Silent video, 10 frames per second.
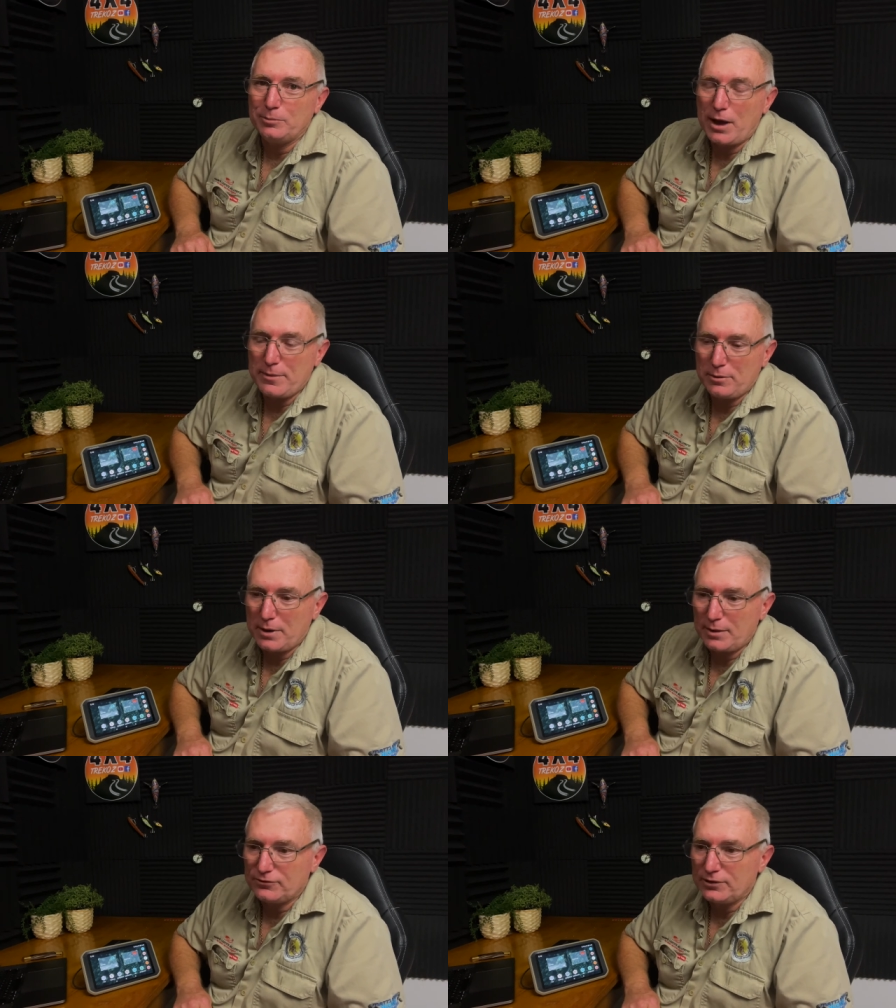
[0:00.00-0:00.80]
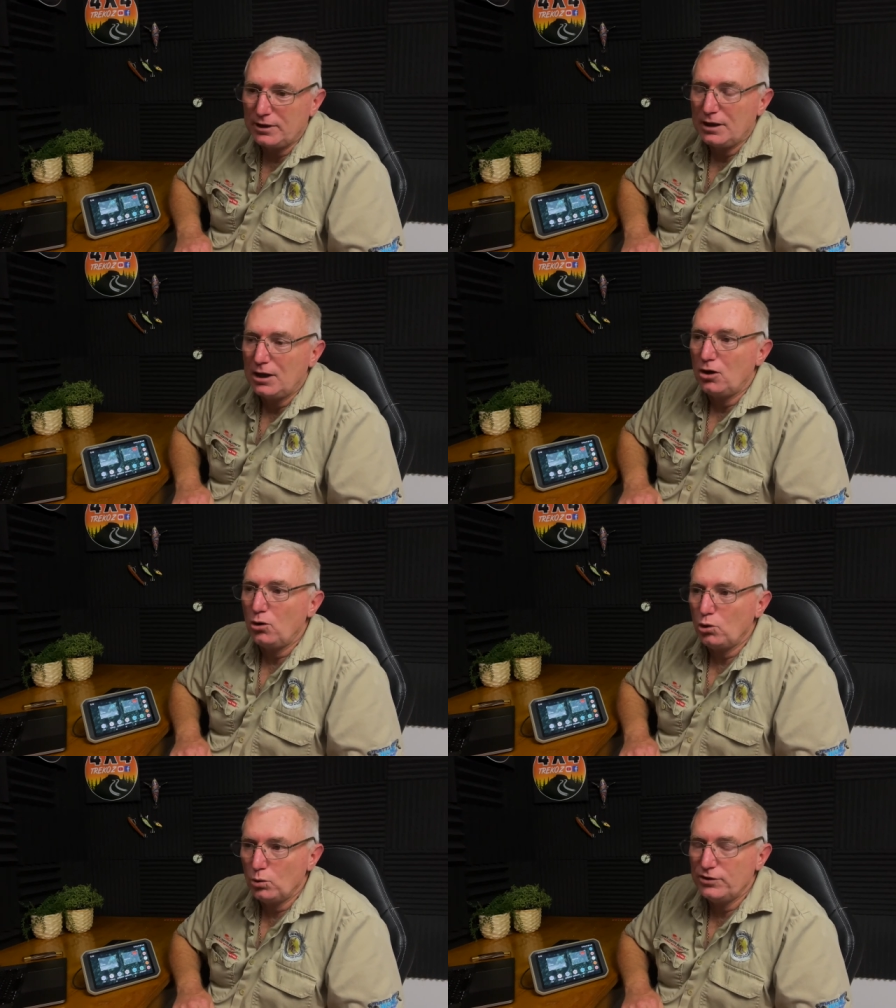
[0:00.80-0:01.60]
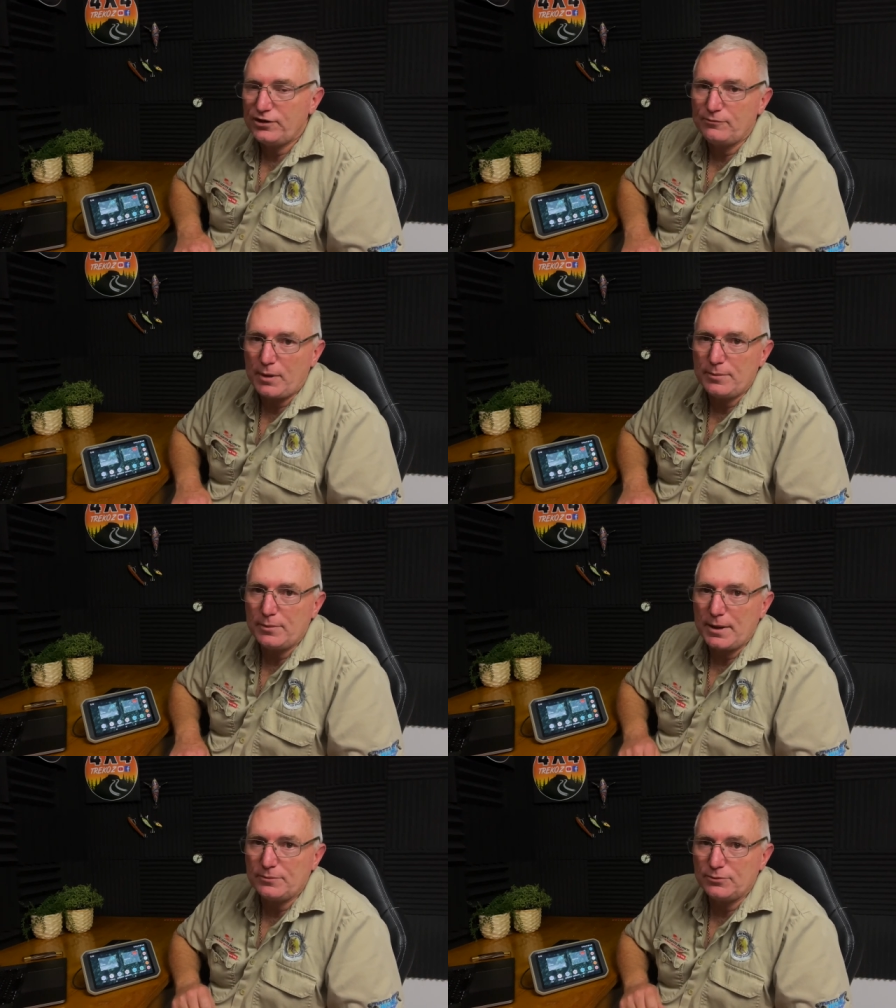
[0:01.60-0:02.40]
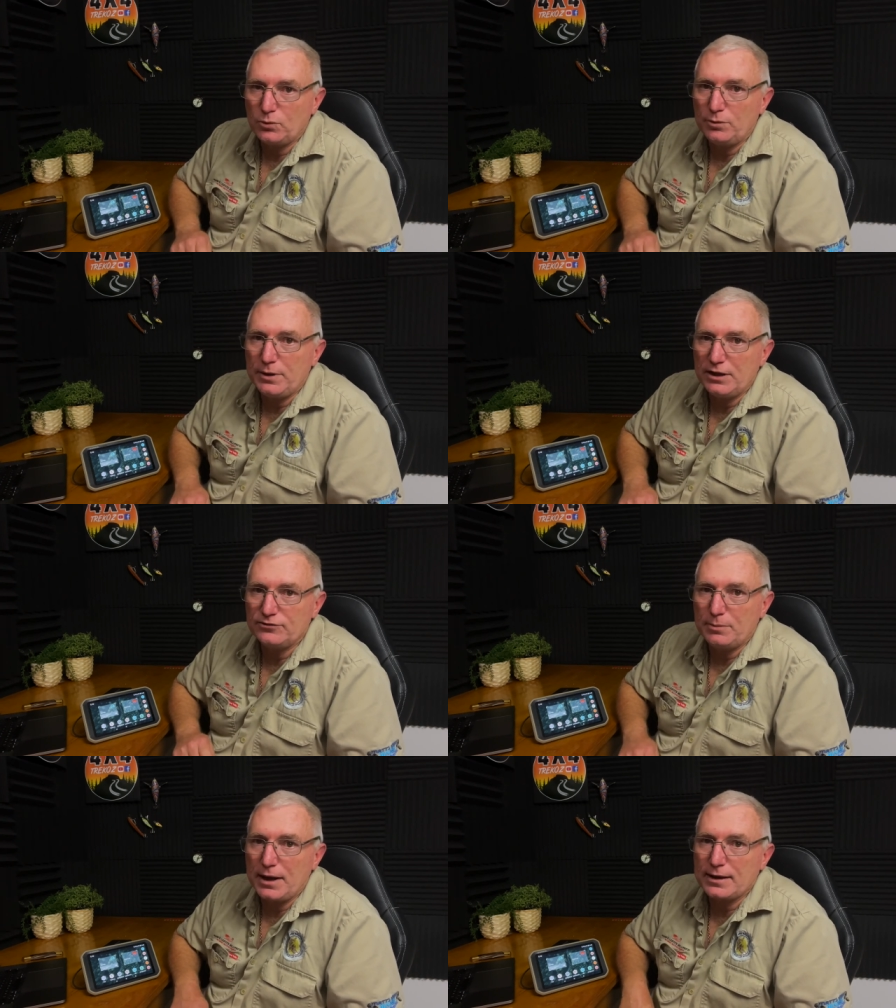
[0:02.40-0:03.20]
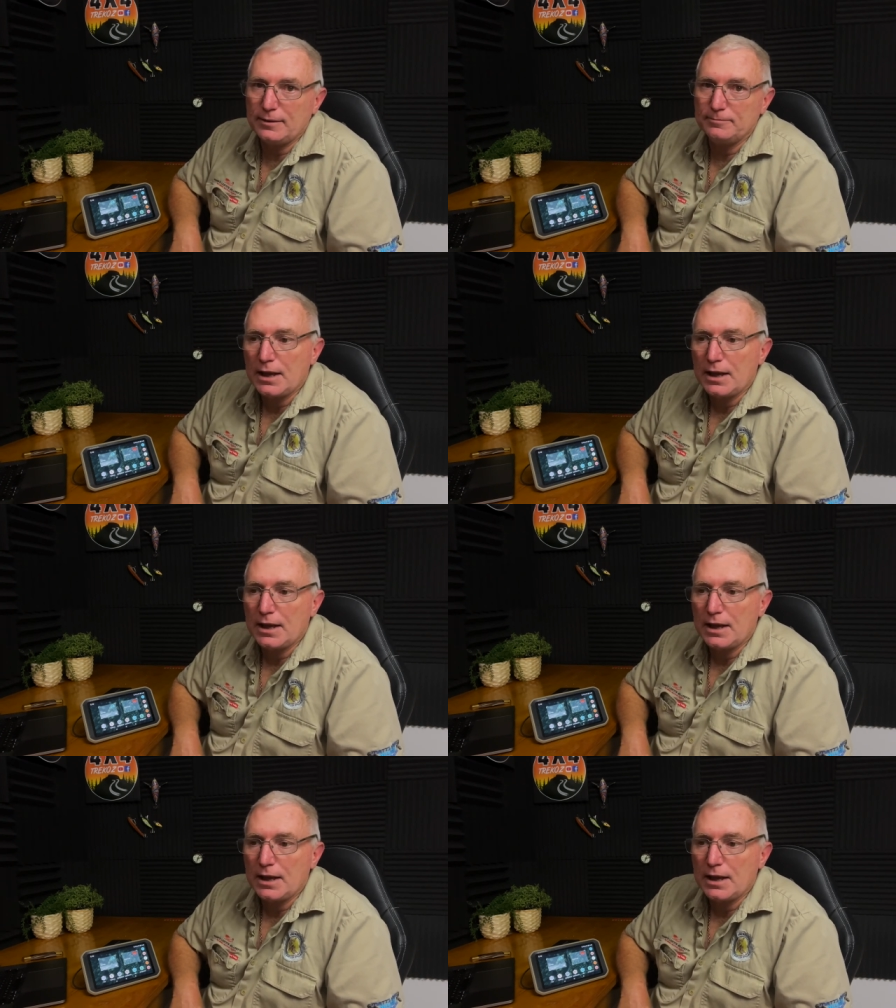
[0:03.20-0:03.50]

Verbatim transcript: paper maps. Always have paper maps with me as a backup.